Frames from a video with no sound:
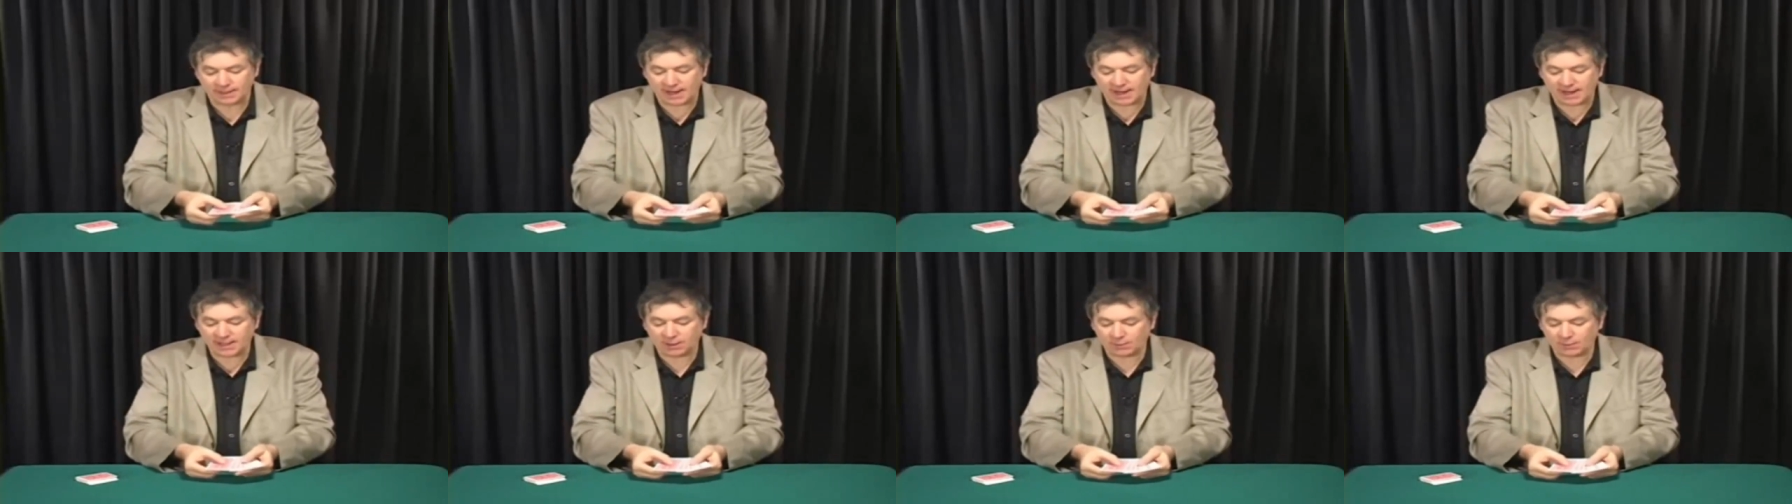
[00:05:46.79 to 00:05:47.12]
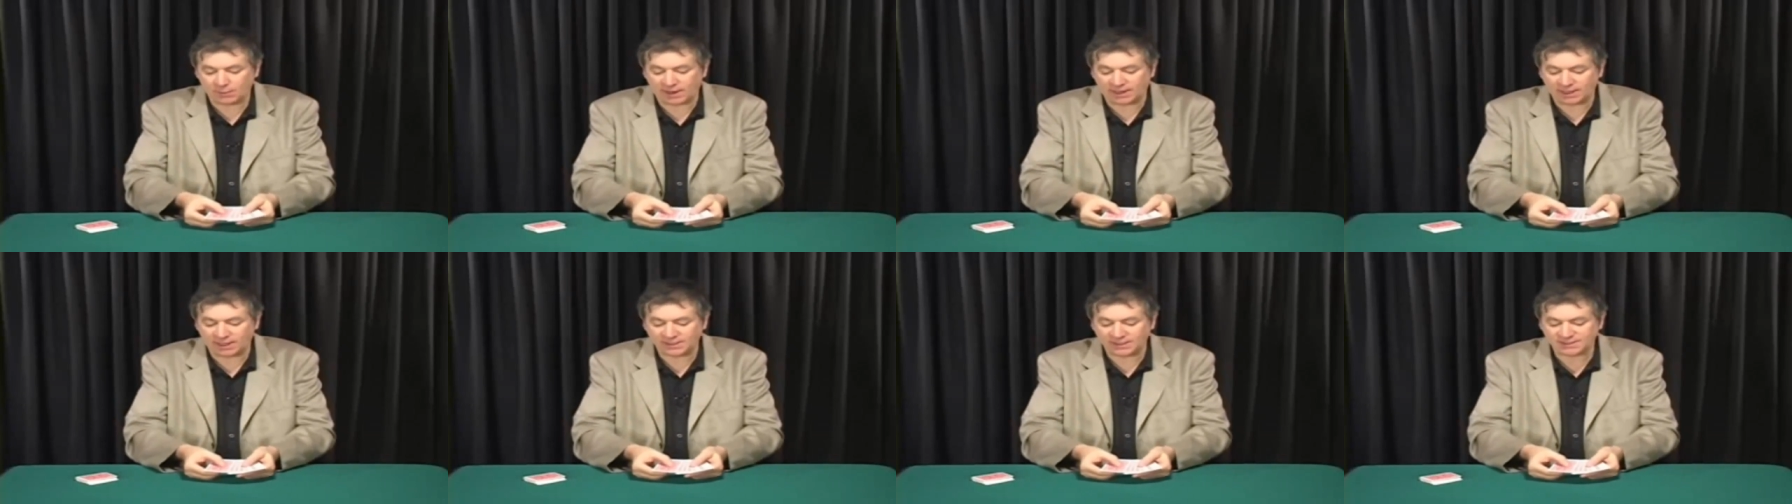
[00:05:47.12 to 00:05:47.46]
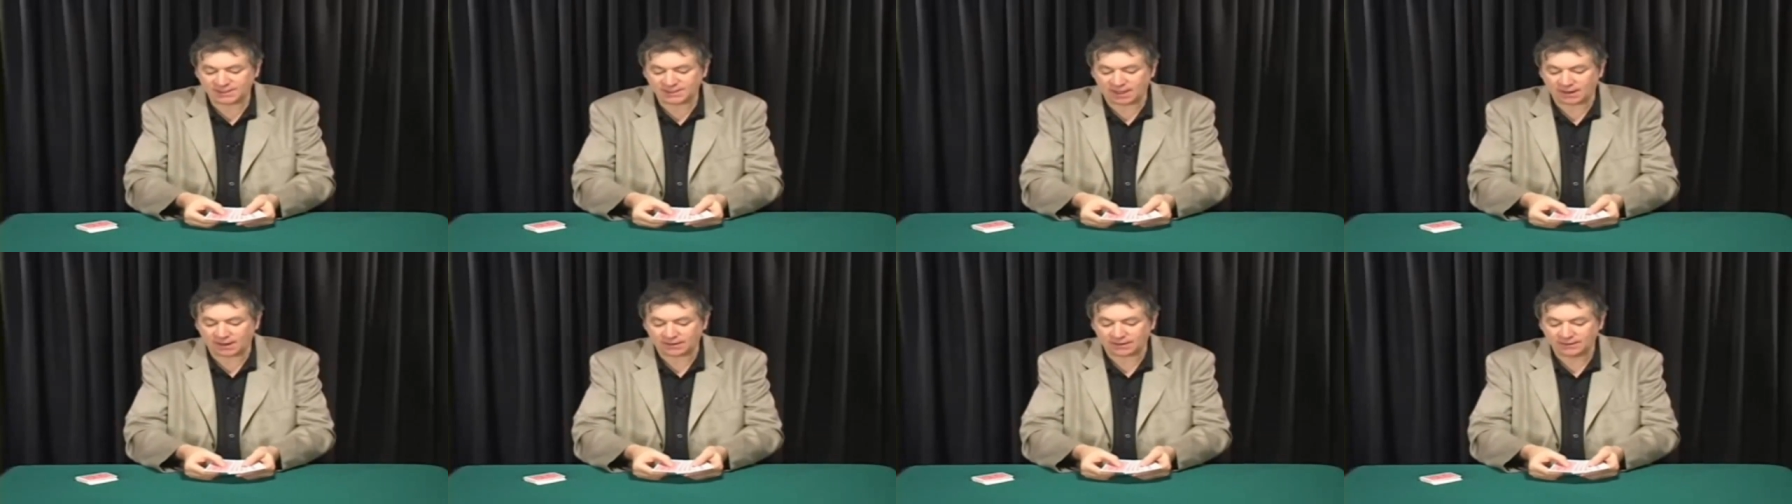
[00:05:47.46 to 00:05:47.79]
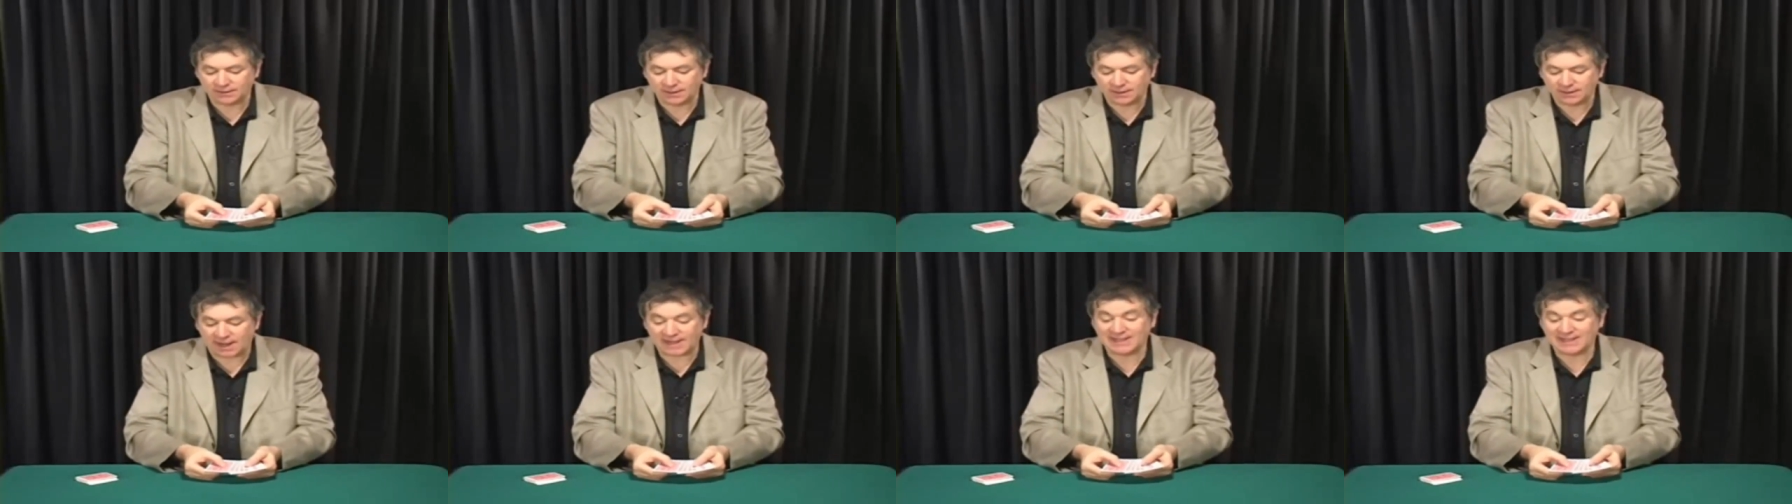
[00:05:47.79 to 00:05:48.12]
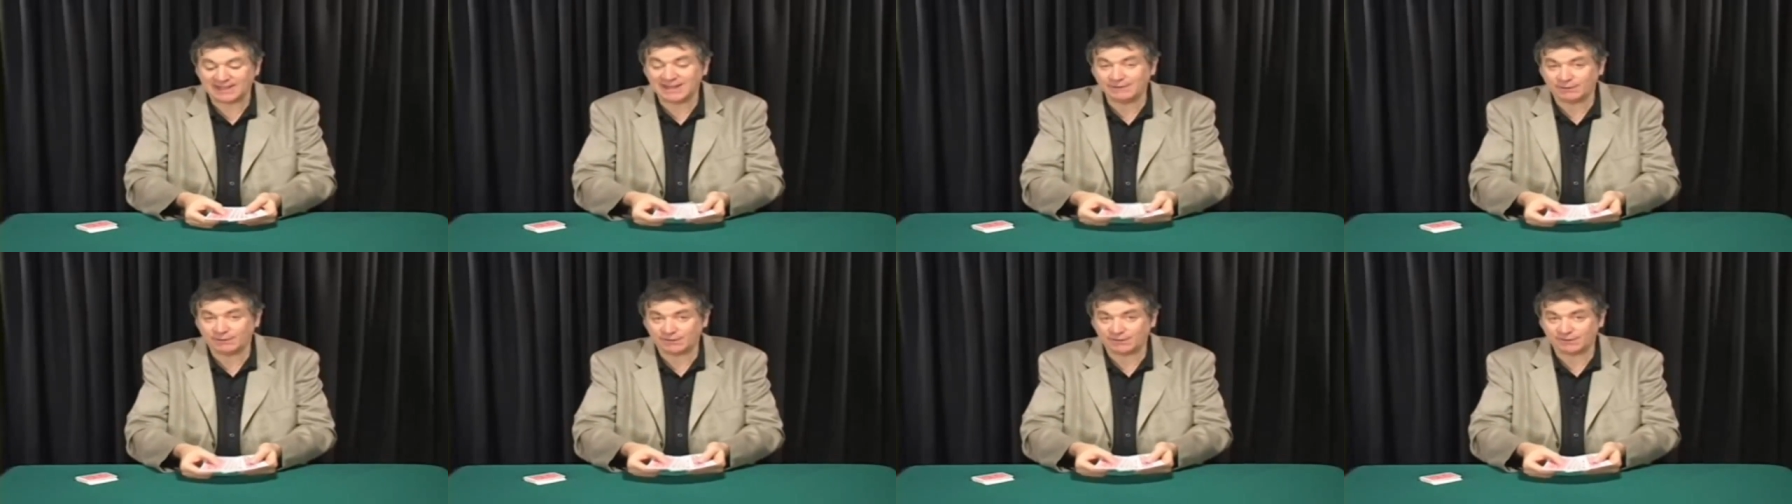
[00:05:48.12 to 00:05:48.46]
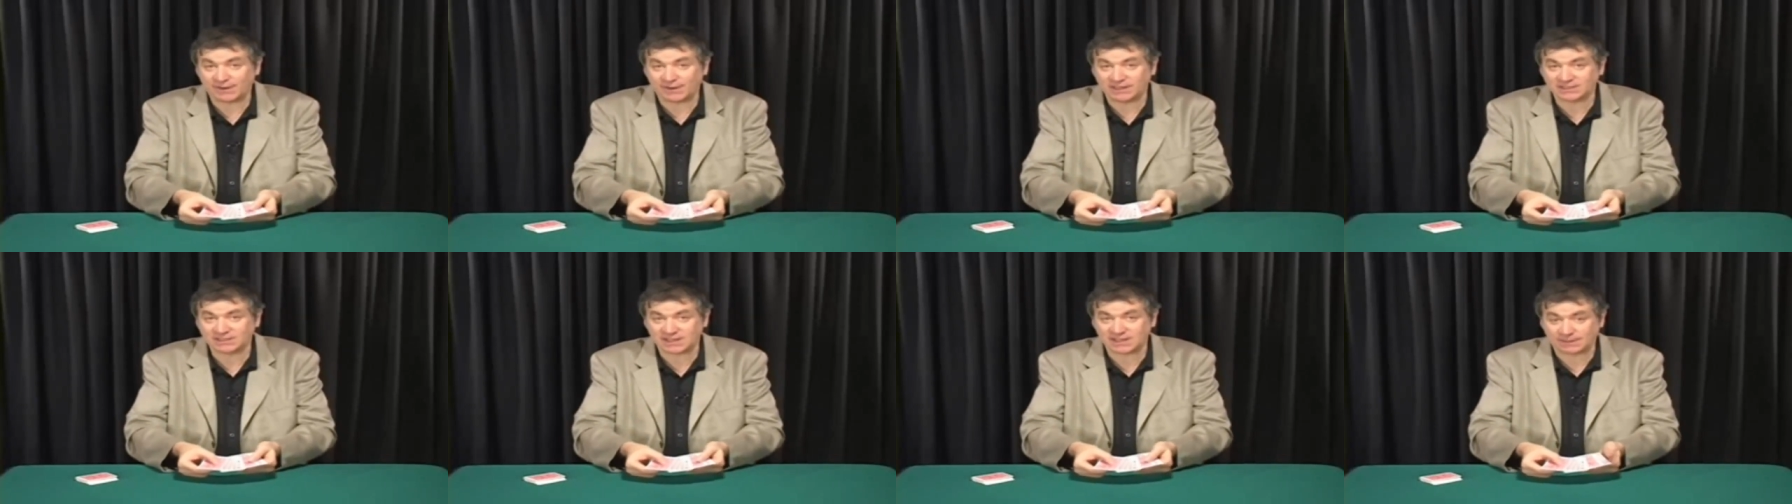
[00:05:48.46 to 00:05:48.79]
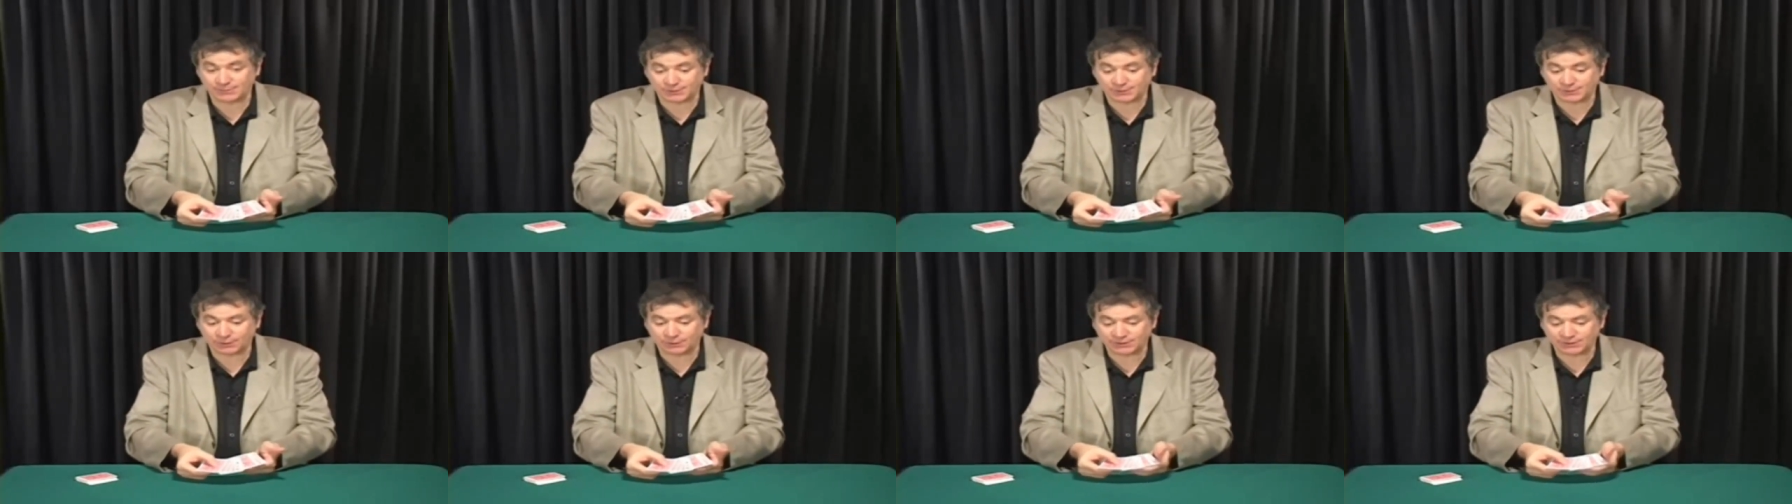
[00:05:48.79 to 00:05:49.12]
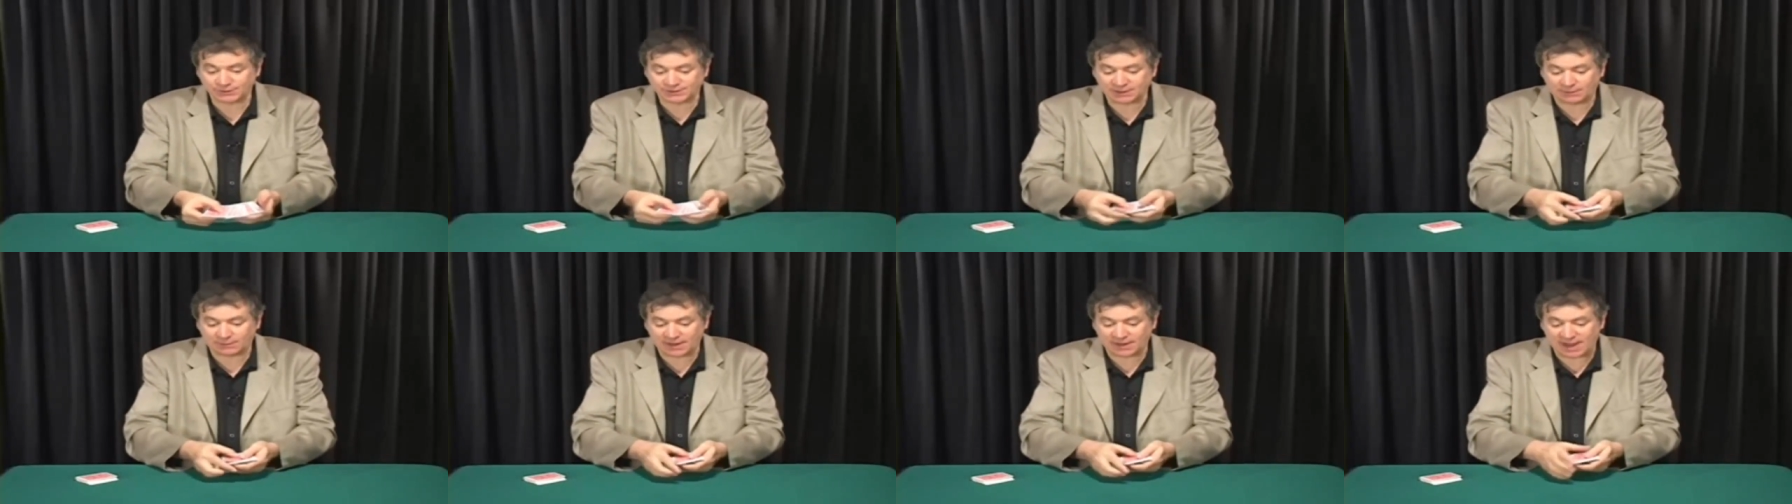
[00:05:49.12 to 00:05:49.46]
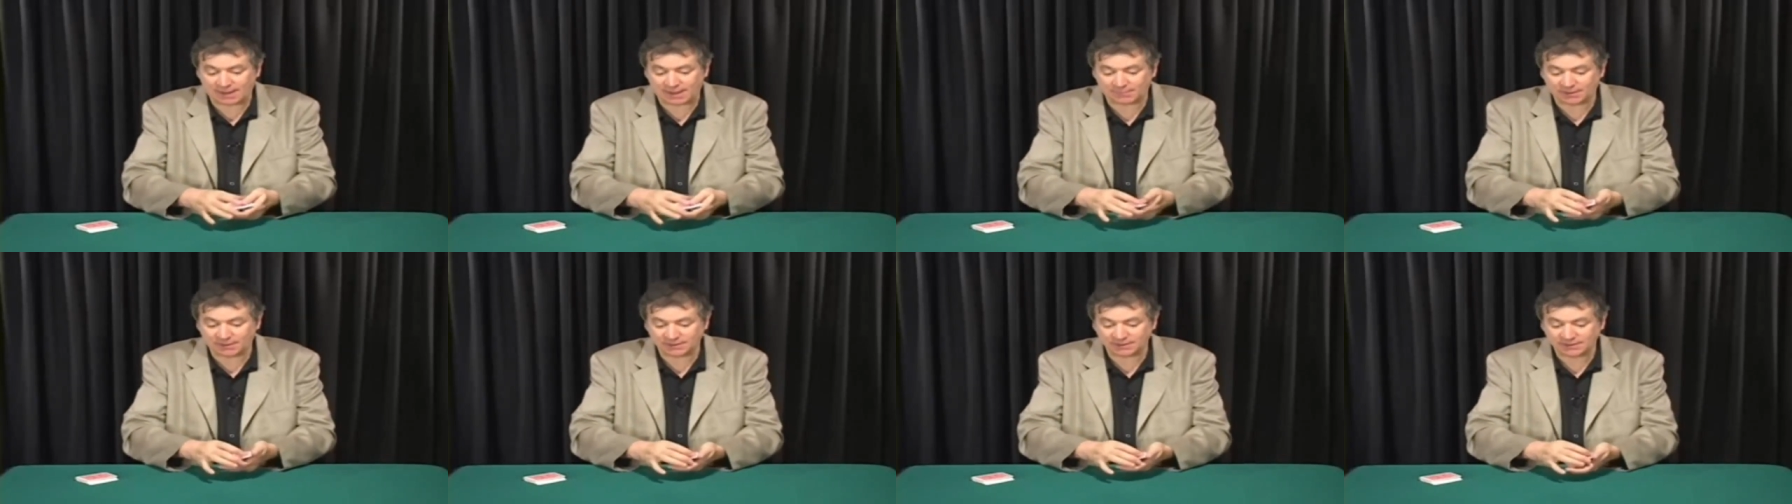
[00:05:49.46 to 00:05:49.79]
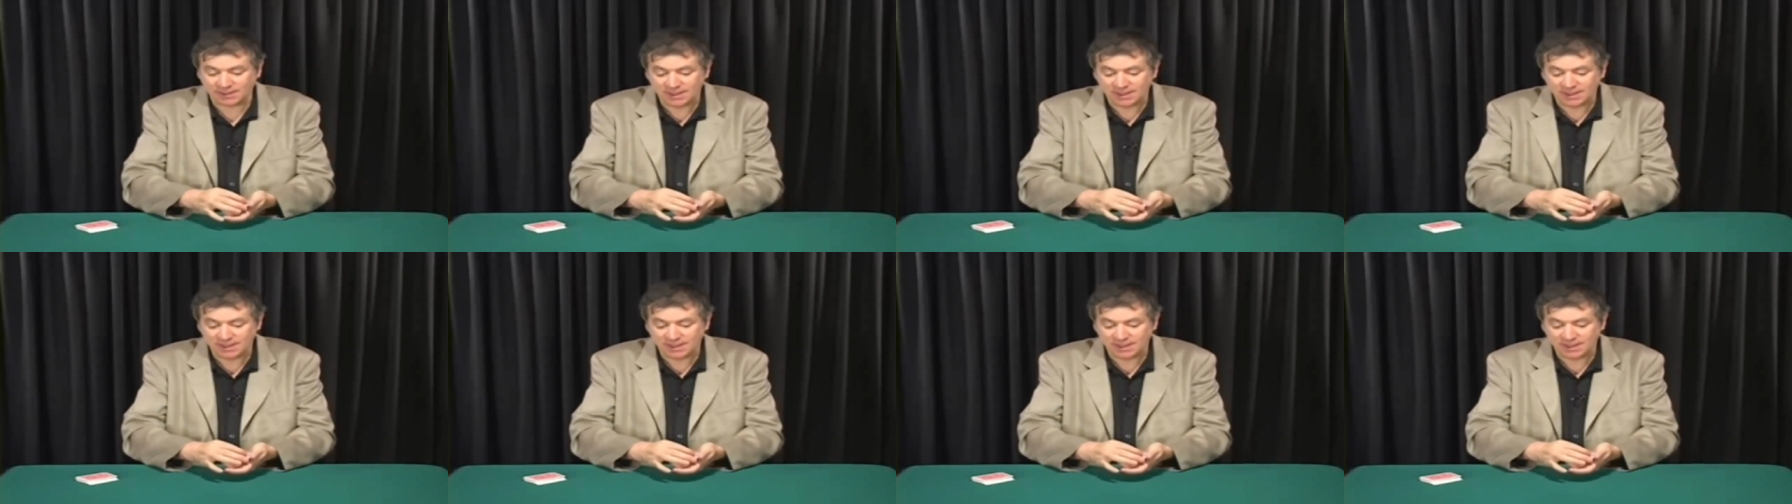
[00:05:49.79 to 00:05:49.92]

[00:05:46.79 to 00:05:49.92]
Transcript: anyway is there i leave it face up so you see what happened